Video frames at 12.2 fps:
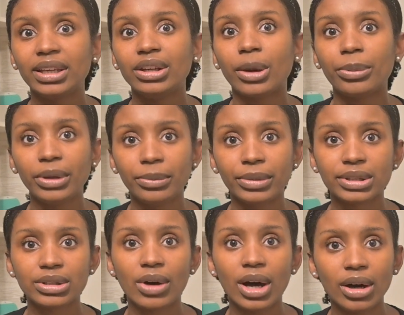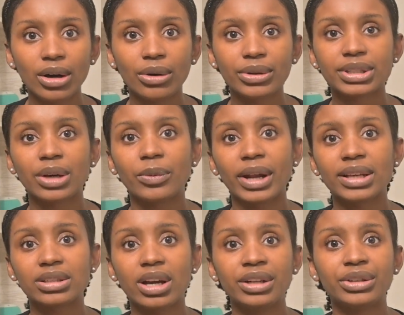you know, put books on hold. So what
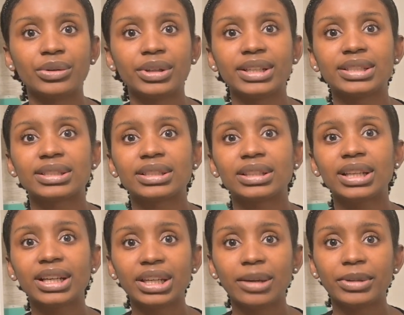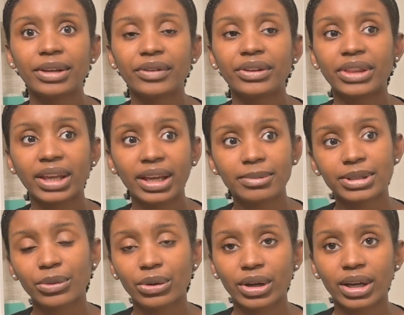I started doing is looking up different things
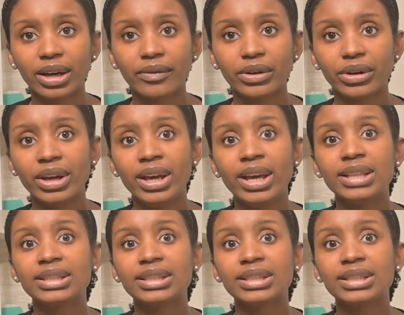that we're going to cover,